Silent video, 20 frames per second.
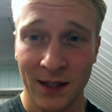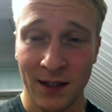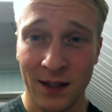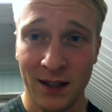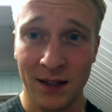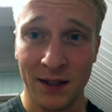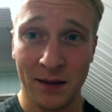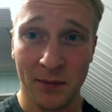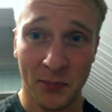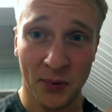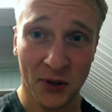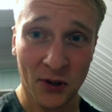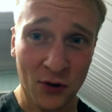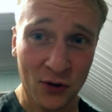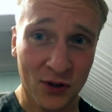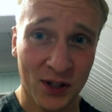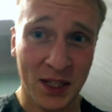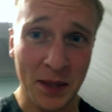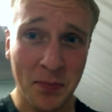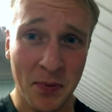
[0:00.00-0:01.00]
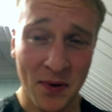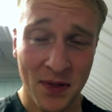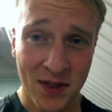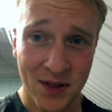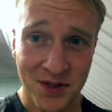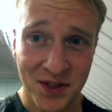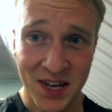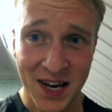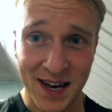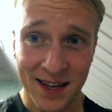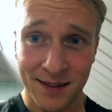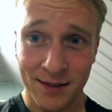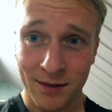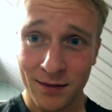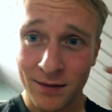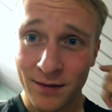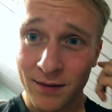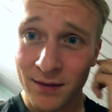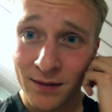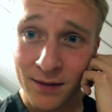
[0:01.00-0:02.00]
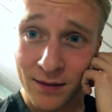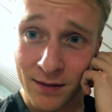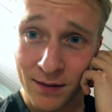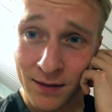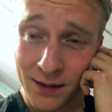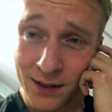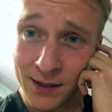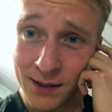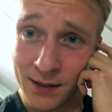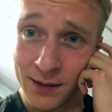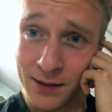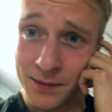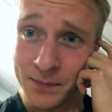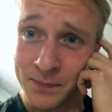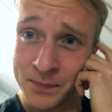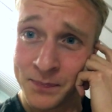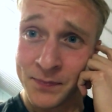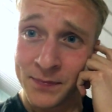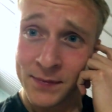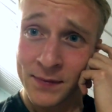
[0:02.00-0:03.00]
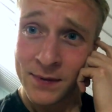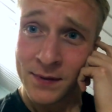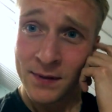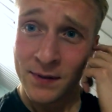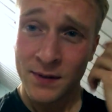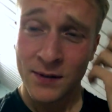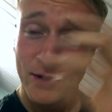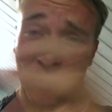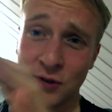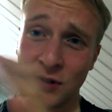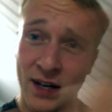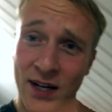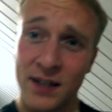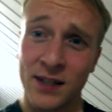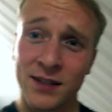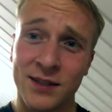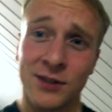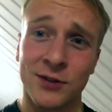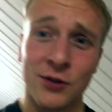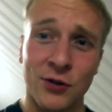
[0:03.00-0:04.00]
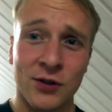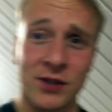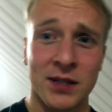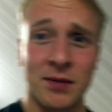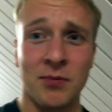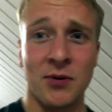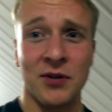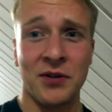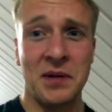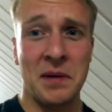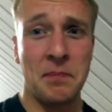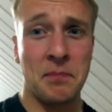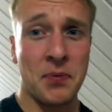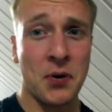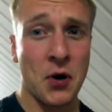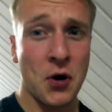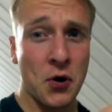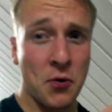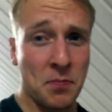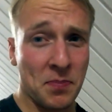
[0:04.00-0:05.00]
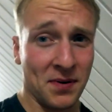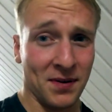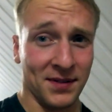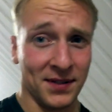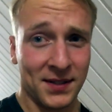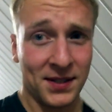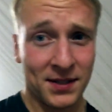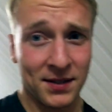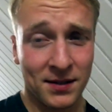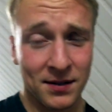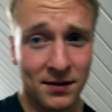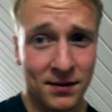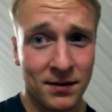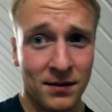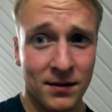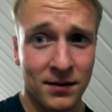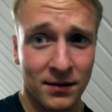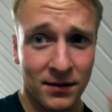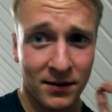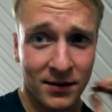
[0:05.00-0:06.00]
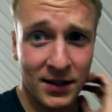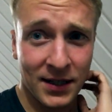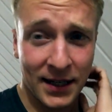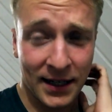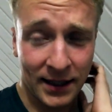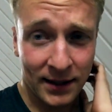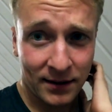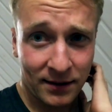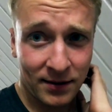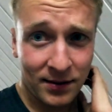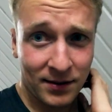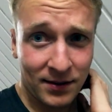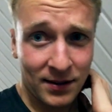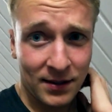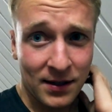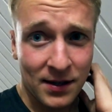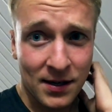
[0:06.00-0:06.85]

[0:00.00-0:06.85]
But it goes deeper than that. So the article talks about the purpose that,